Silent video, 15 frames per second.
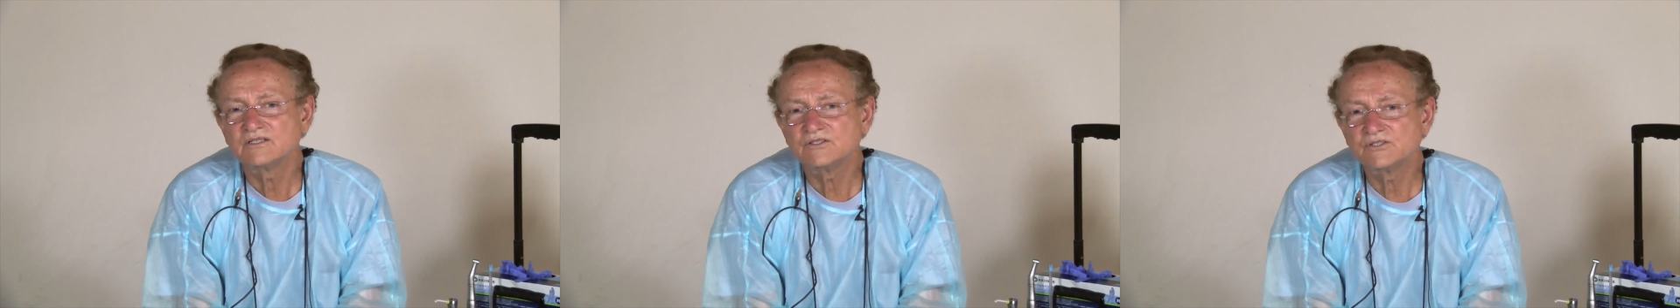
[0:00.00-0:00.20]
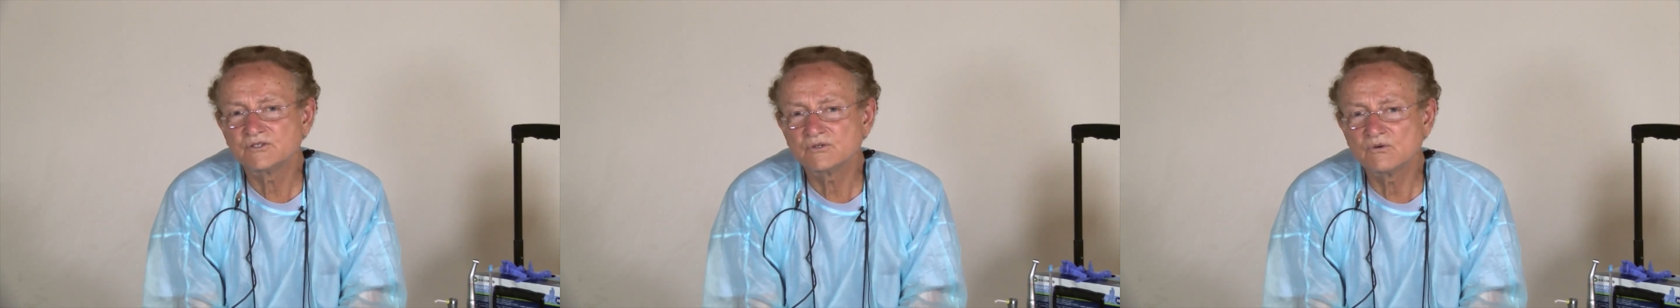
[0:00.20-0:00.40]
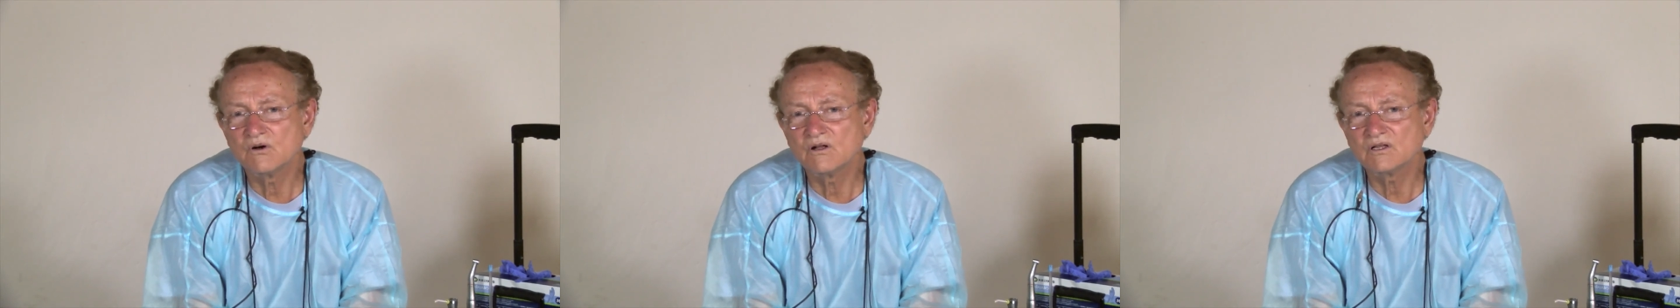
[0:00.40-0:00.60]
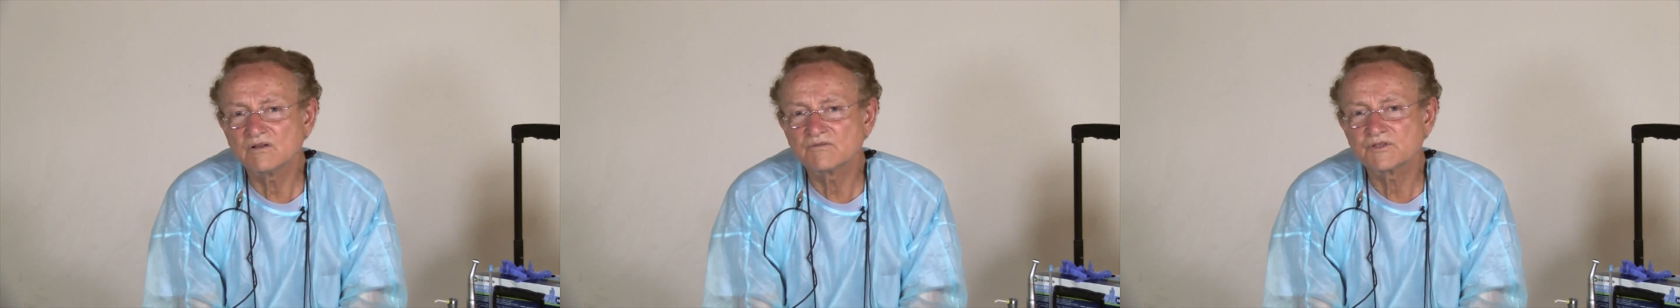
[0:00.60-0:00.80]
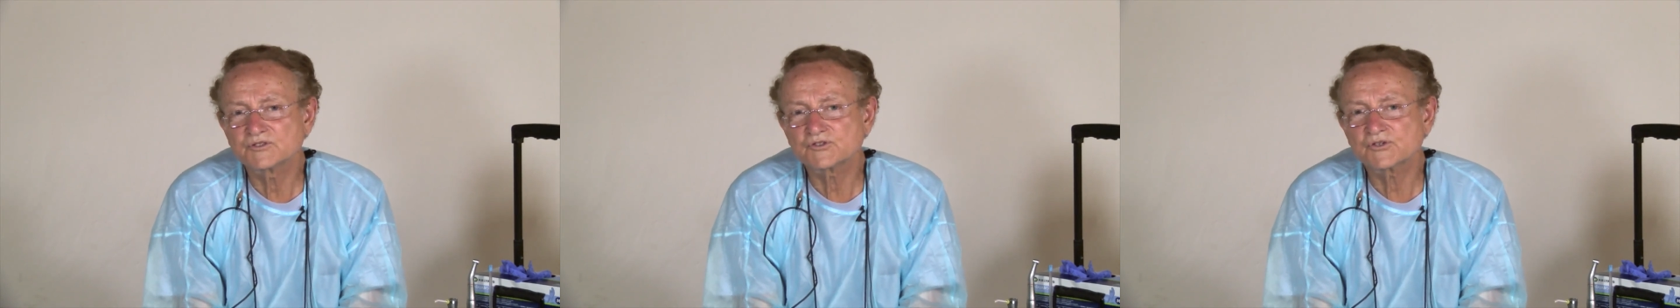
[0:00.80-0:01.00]
do all
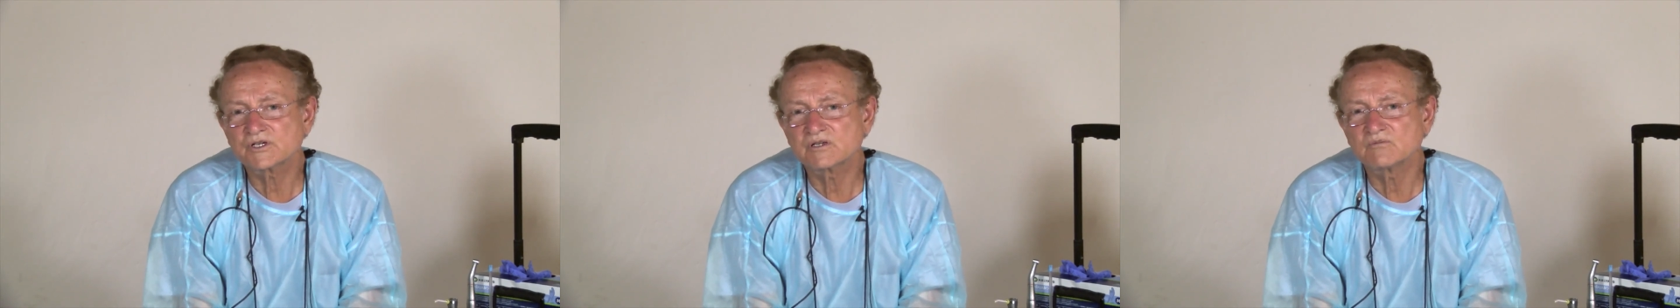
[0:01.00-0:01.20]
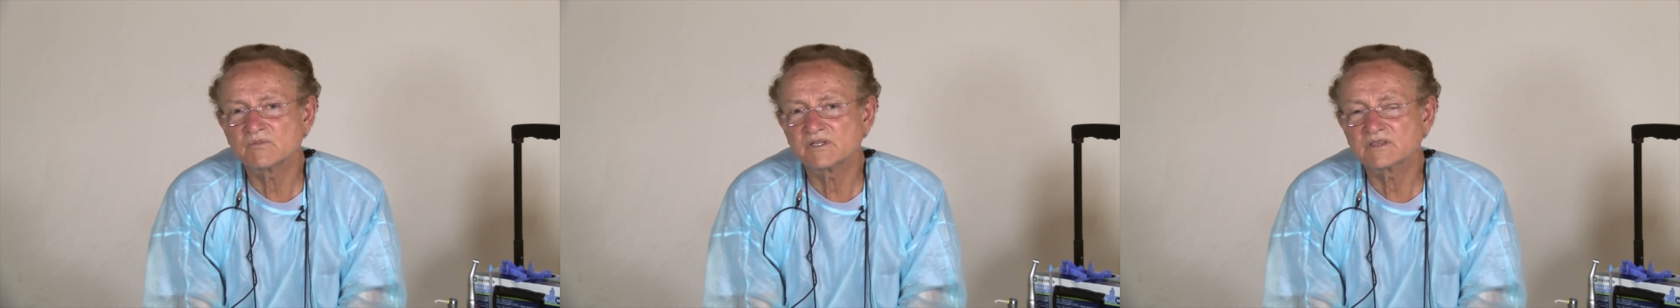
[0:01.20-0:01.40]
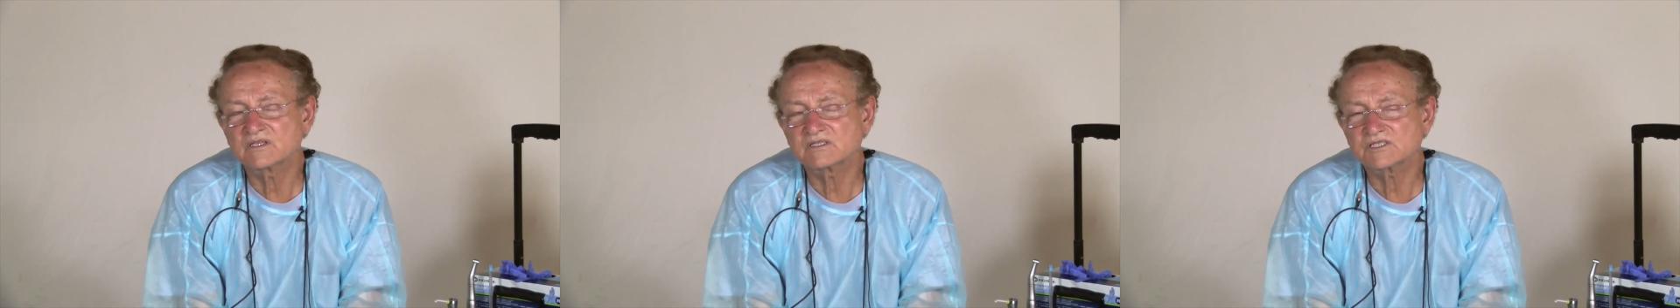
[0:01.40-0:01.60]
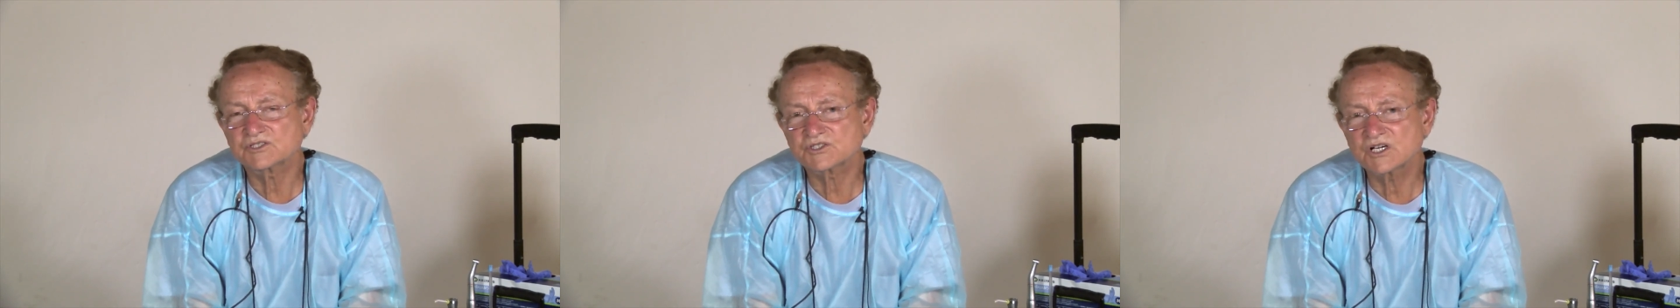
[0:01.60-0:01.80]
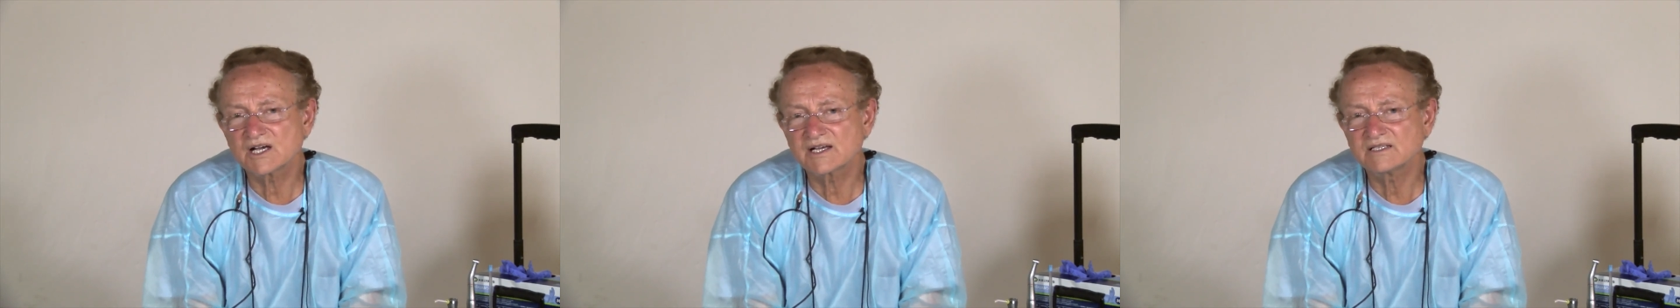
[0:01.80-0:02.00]
of the treatment that the
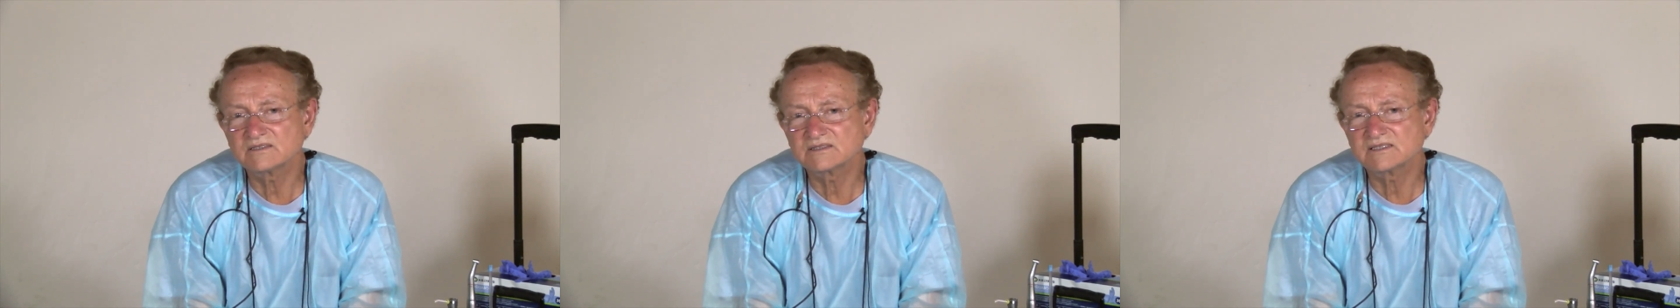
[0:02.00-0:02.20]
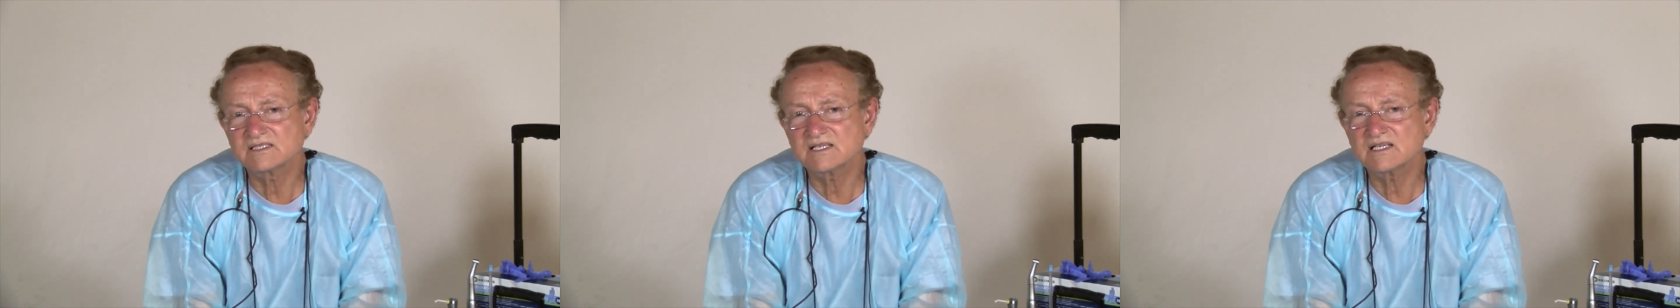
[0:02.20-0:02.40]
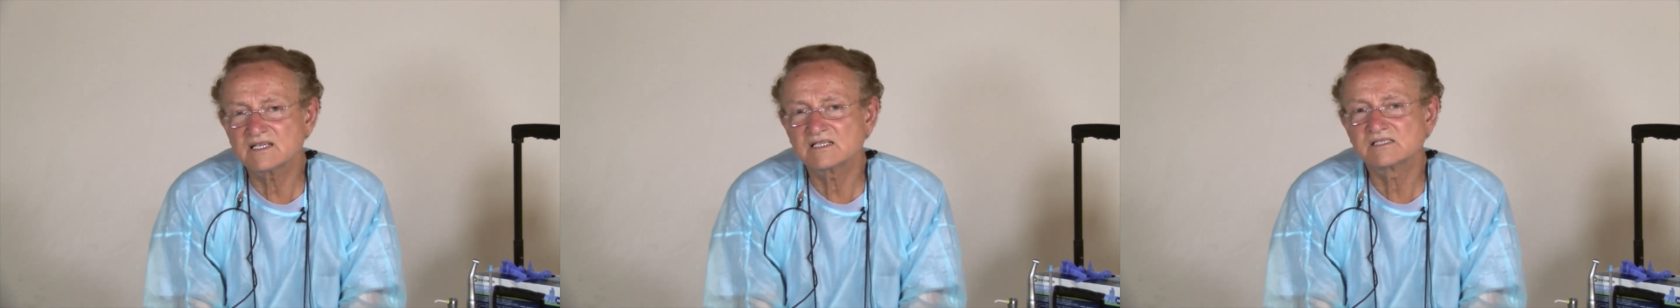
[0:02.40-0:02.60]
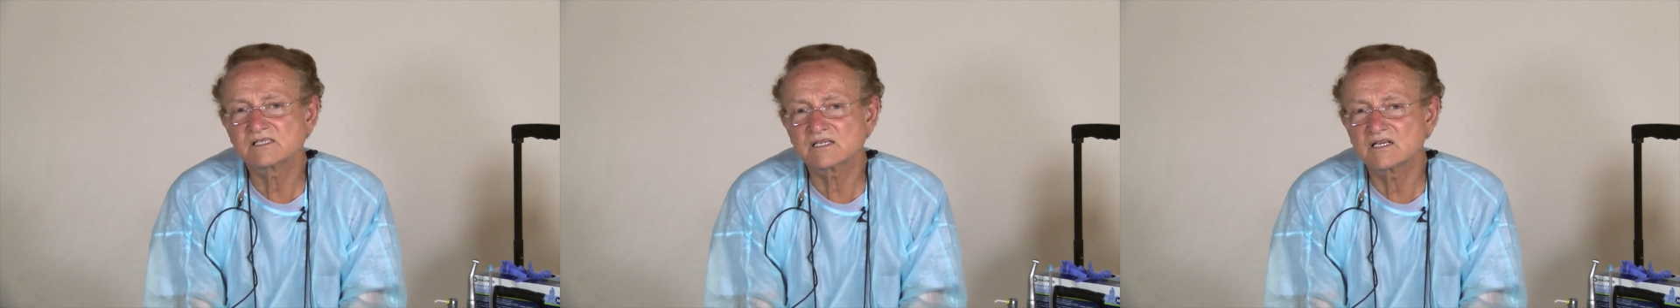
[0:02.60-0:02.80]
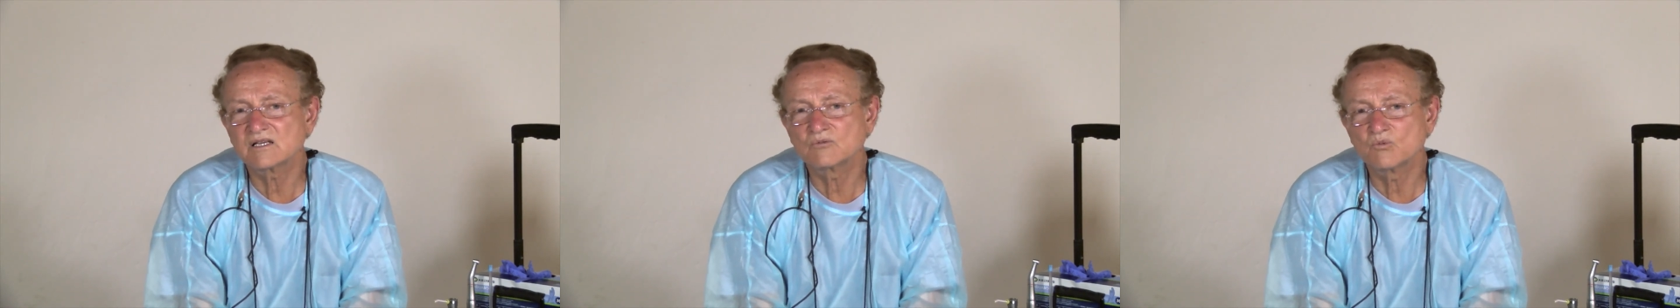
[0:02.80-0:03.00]
child needs
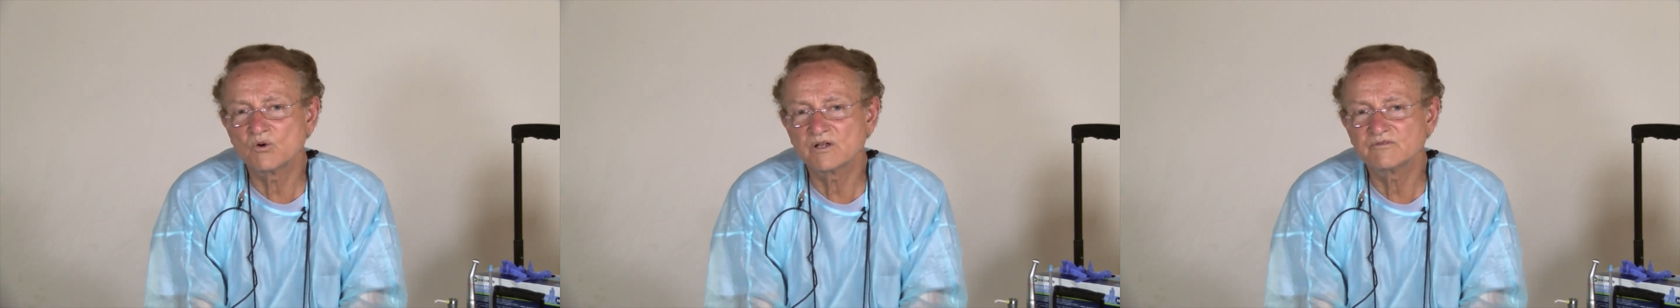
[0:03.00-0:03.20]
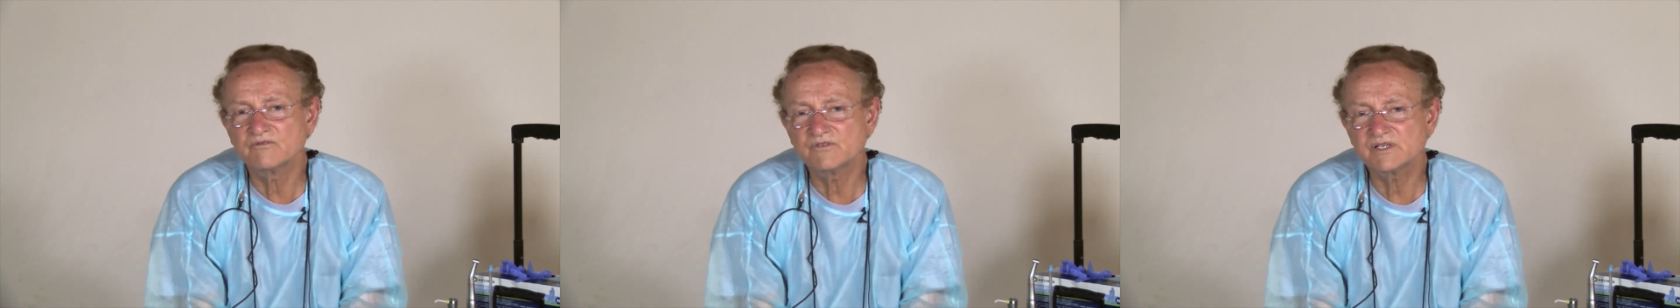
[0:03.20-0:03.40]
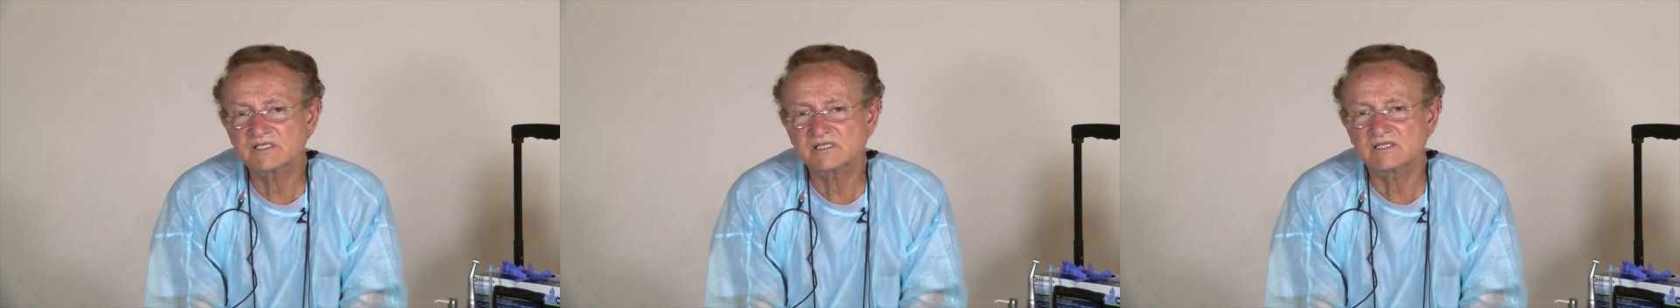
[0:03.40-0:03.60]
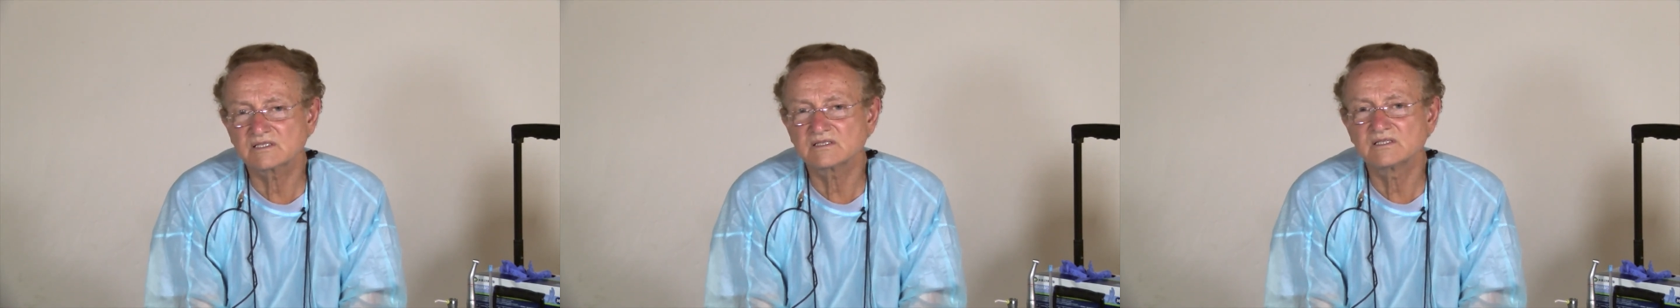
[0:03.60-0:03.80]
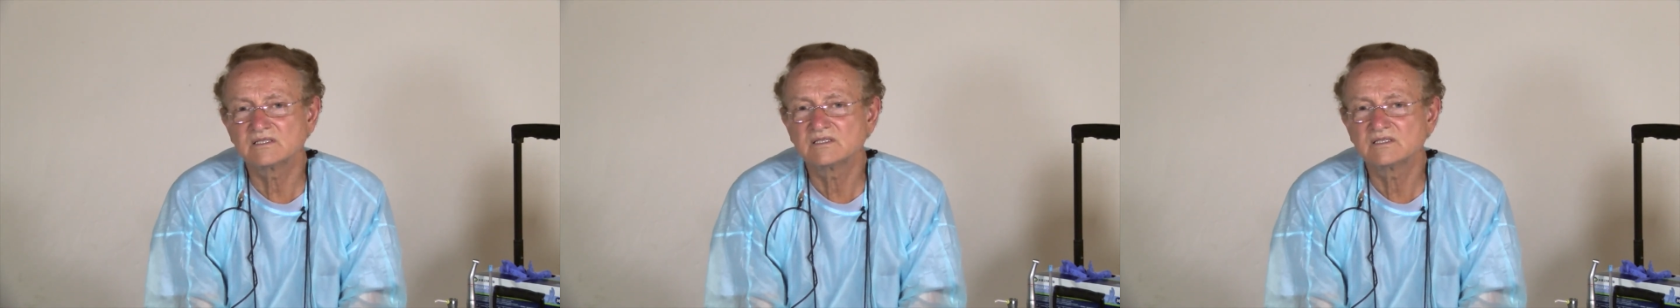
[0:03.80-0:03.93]
in one visit,